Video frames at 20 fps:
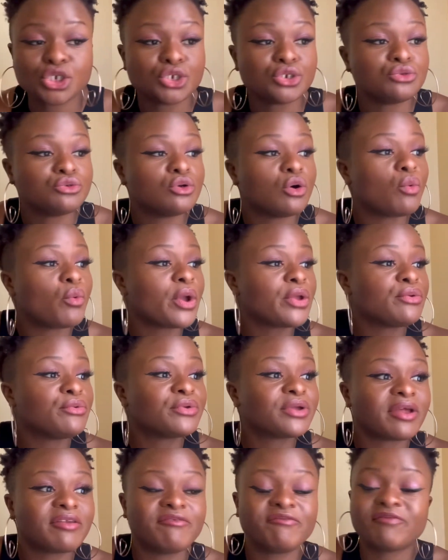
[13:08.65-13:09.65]
You know where you
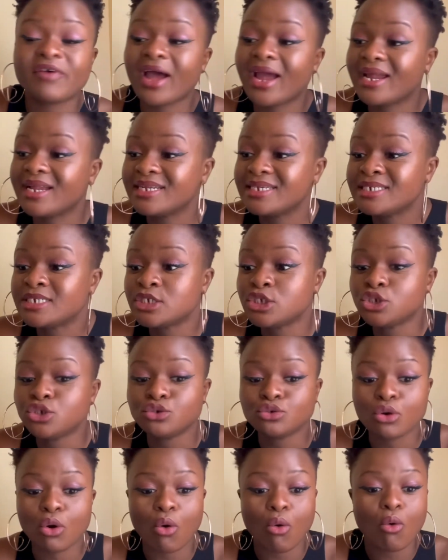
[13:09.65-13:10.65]
can find, you
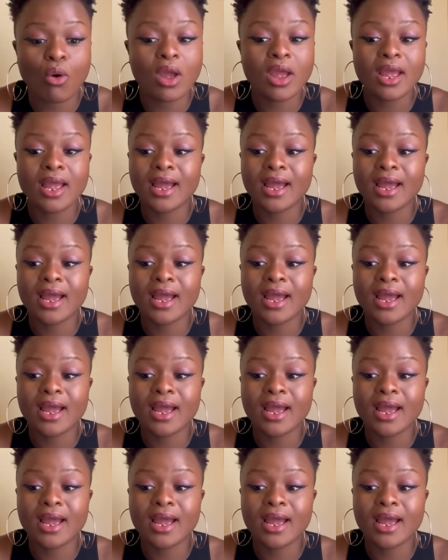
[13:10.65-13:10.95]
know,